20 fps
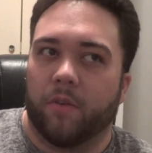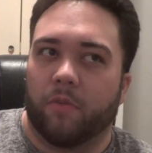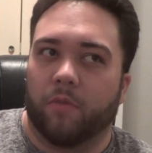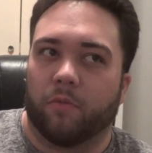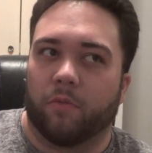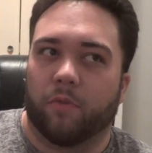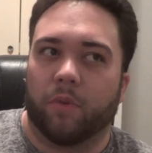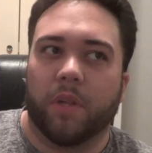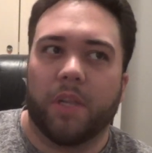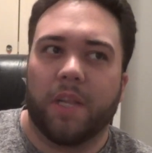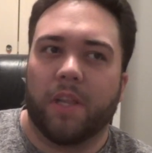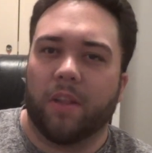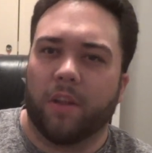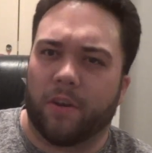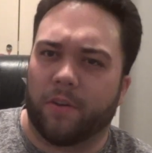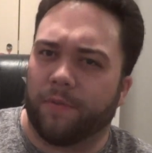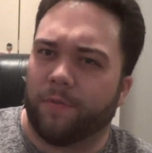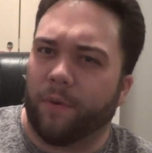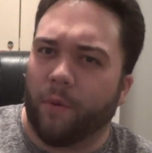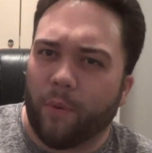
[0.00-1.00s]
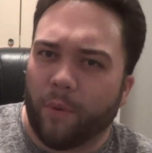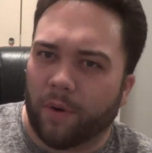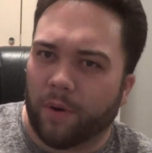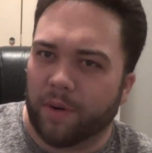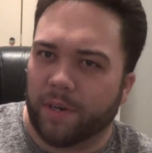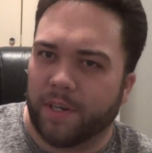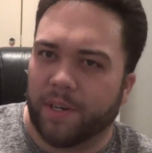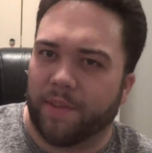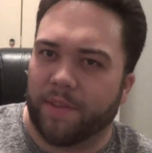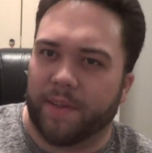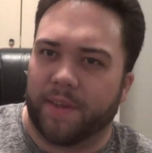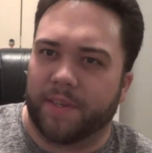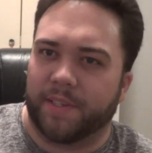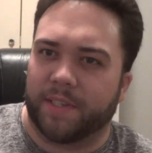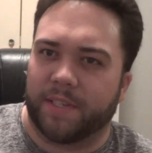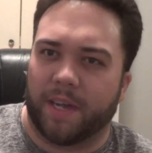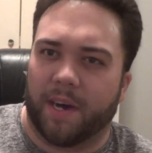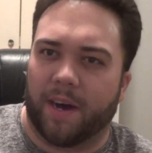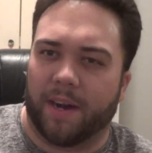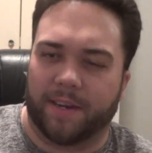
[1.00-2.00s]
really look forward to
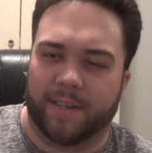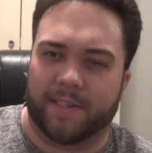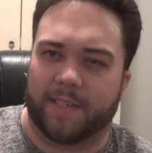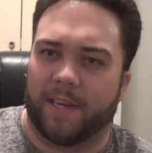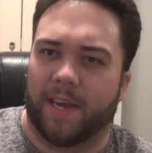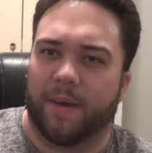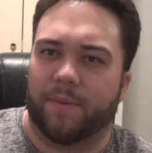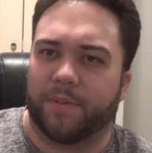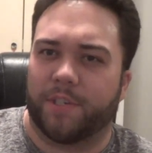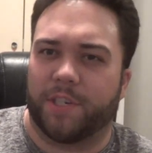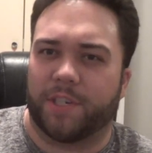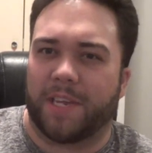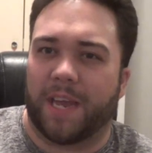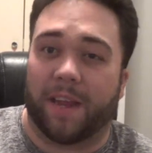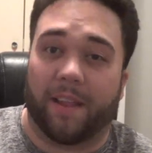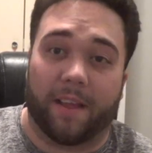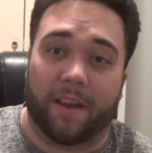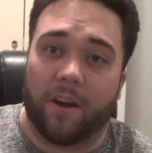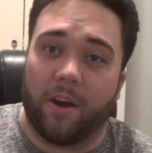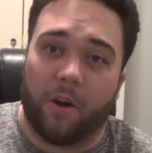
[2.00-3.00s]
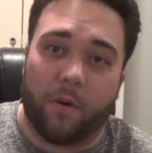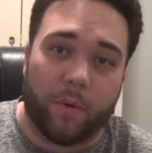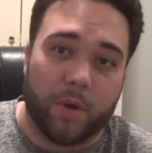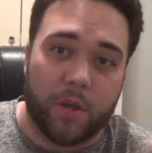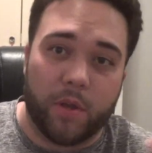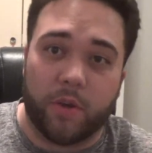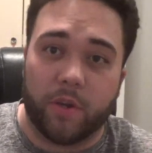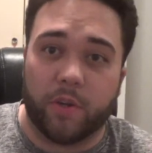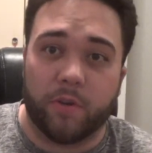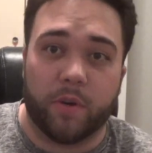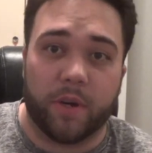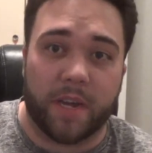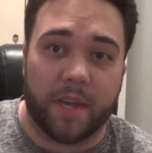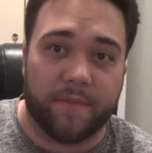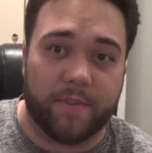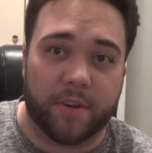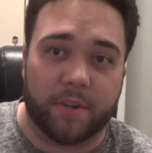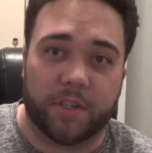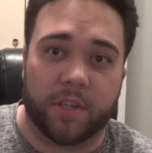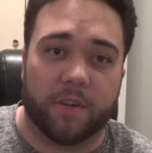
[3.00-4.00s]
this, honestly. I was just kind of like, oh, well, you could do a
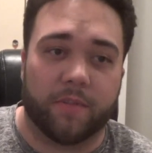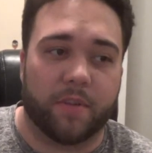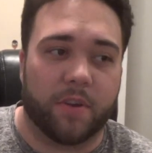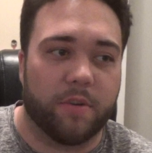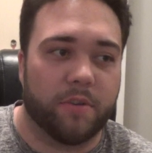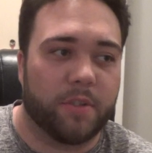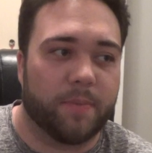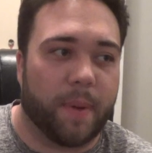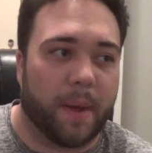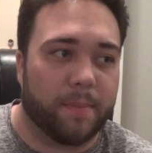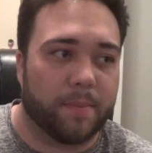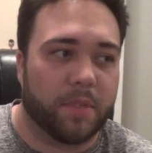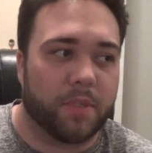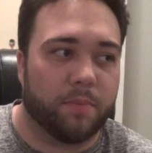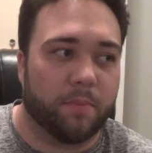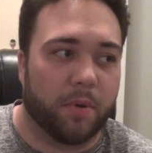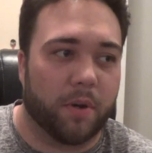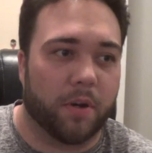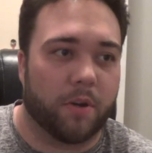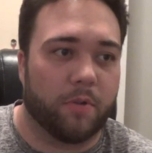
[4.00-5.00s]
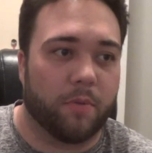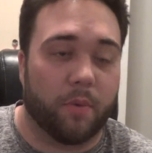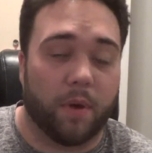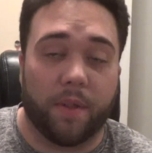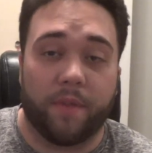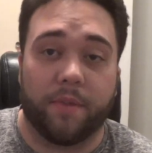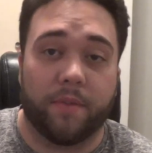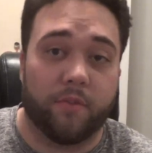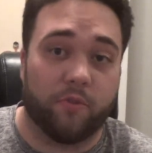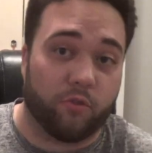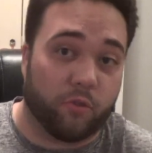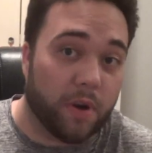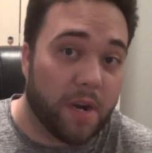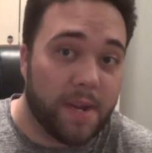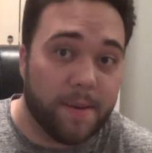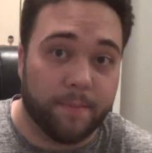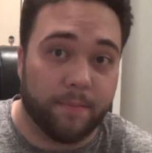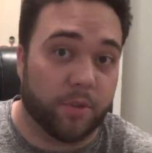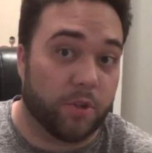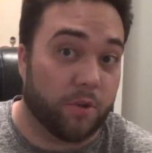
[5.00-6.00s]
Give Yourself Goosebumps book with
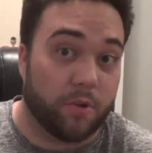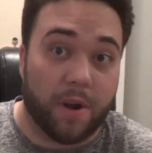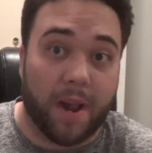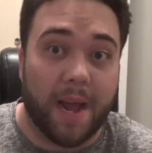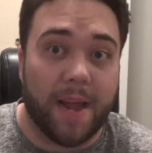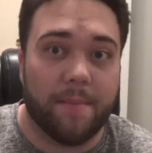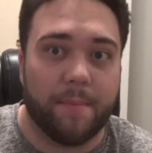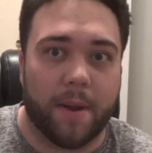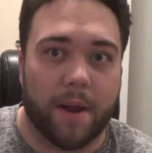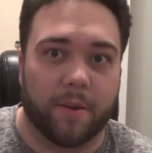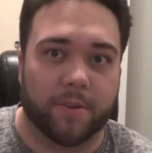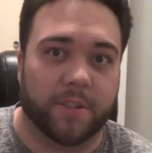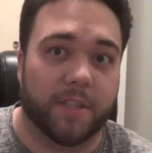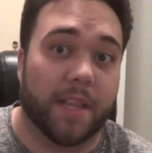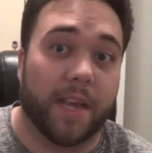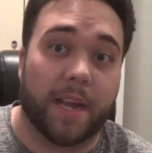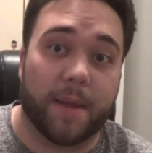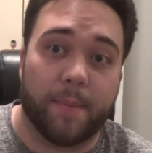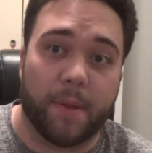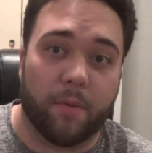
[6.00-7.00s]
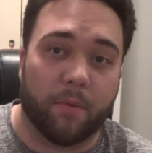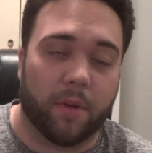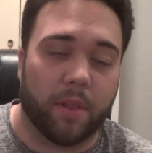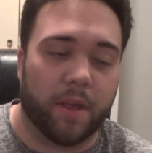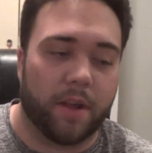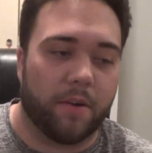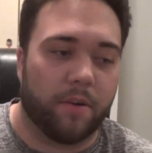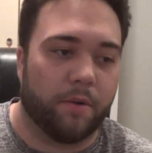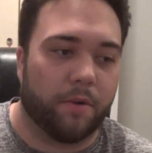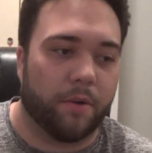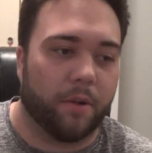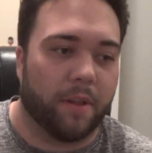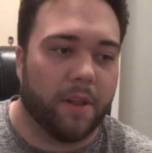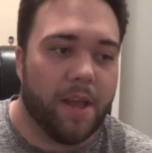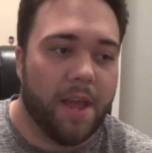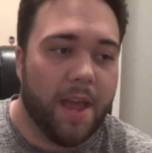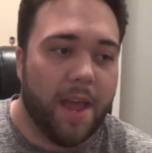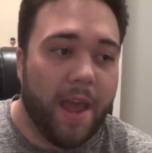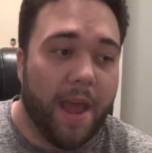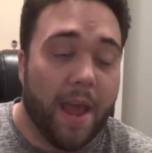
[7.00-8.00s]
dreams or nightmares, and that could be really cool.
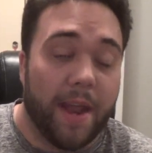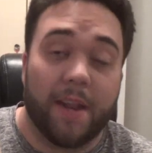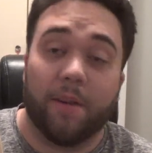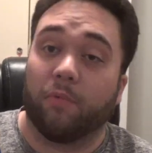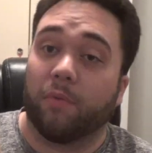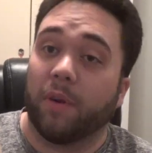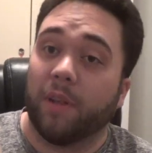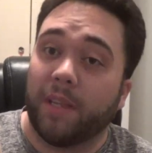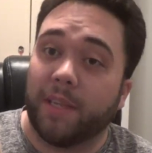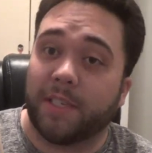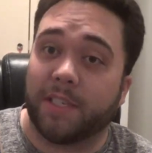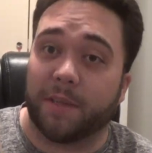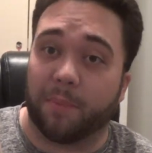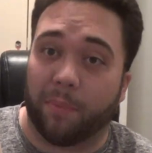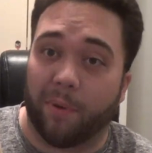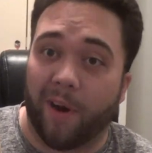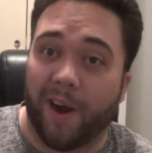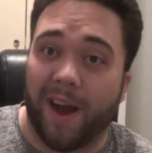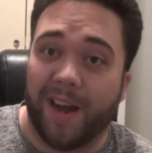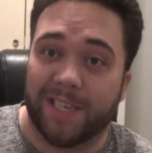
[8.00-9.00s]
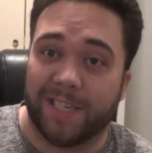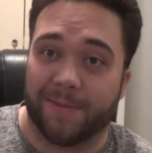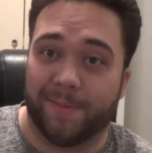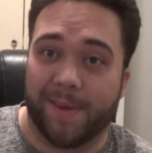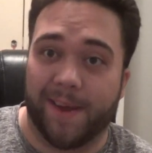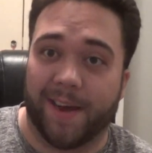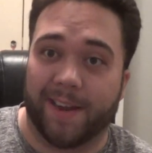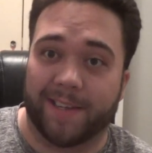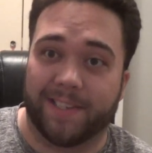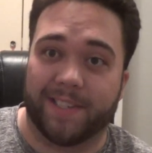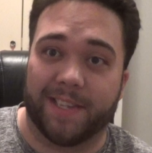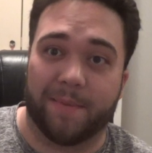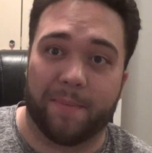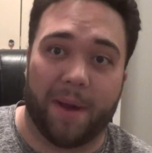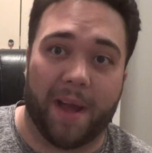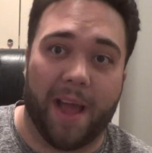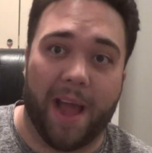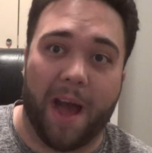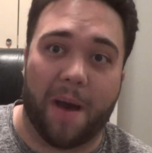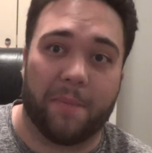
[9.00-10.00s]
And it really surprised me, honestly,
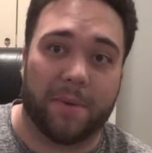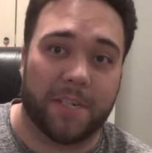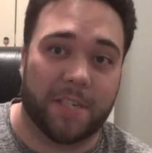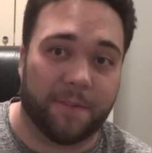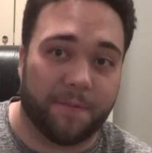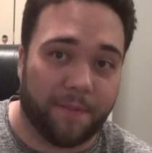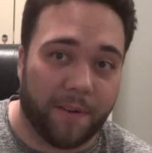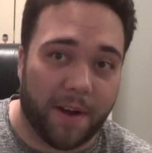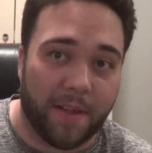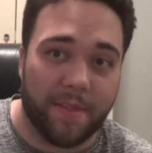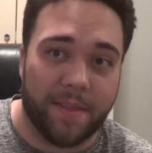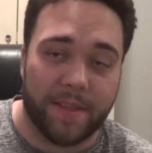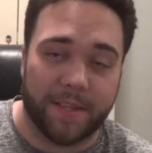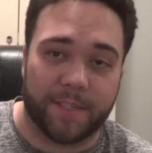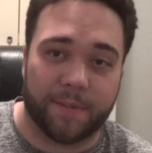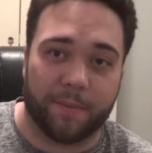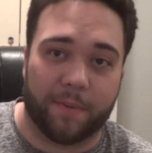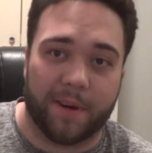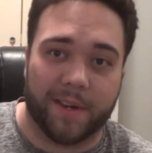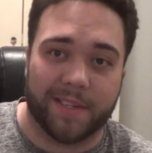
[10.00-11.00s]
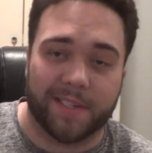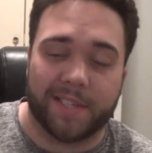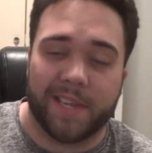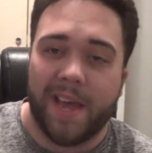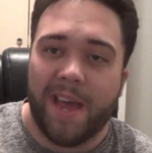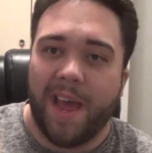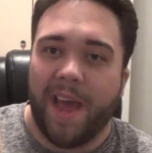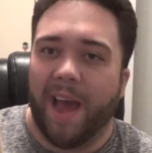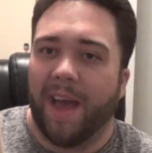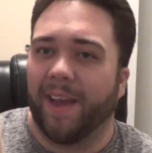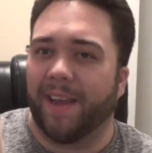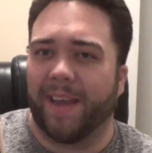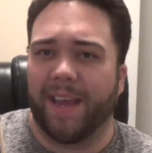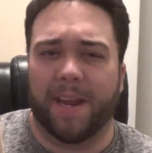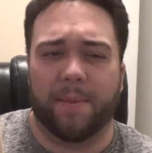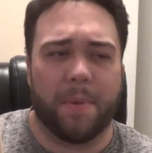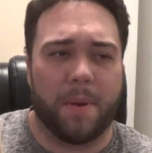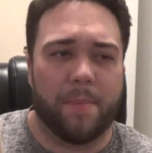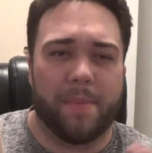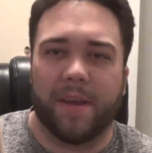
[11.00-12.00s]
by how much fun this was.
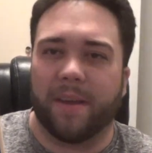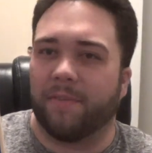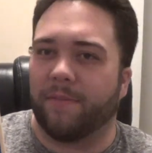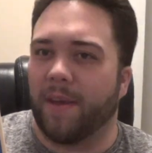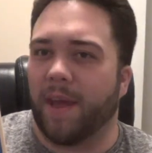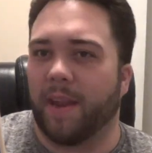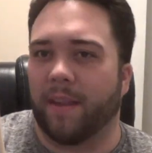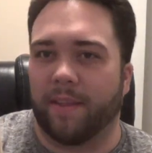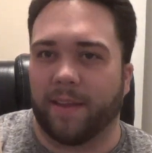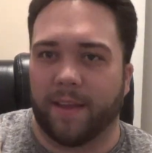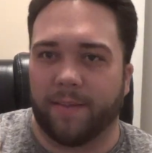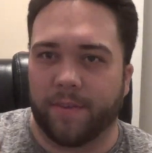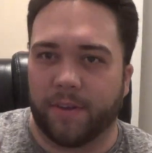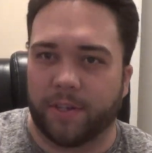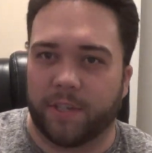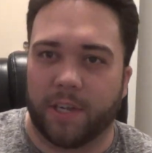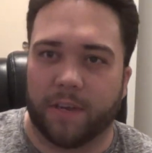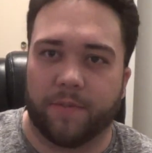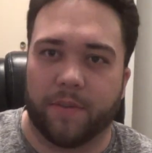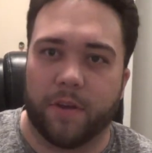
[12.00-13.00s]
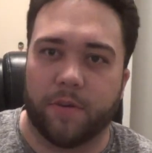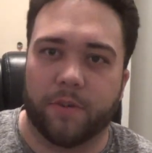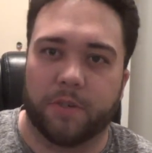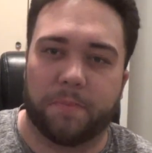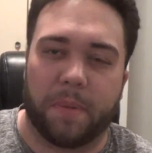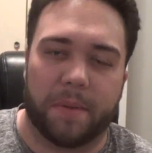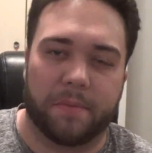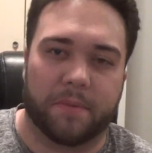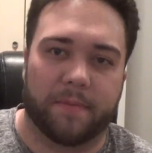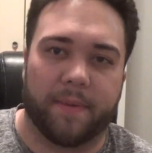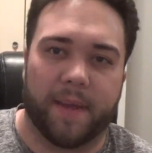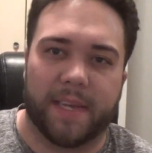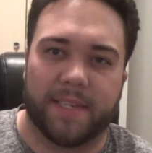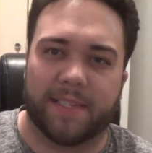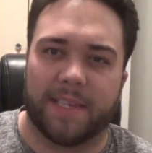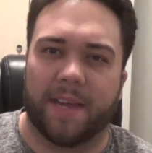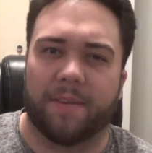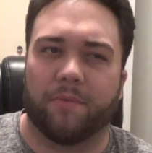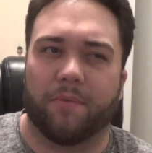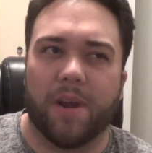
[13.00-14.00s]
Again, I'm a big fan of the Give Yourself Goosebumps
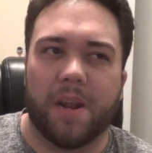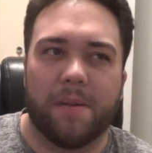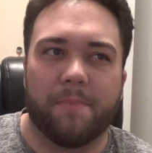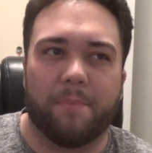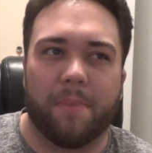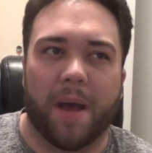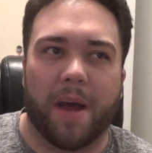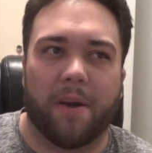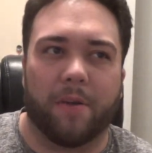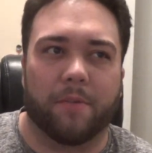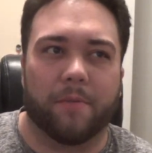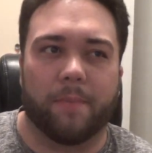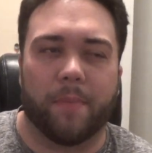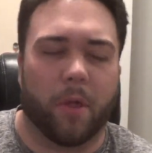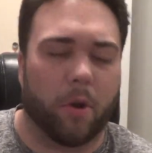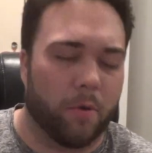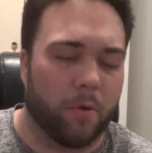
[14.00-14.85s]
fans. I've read about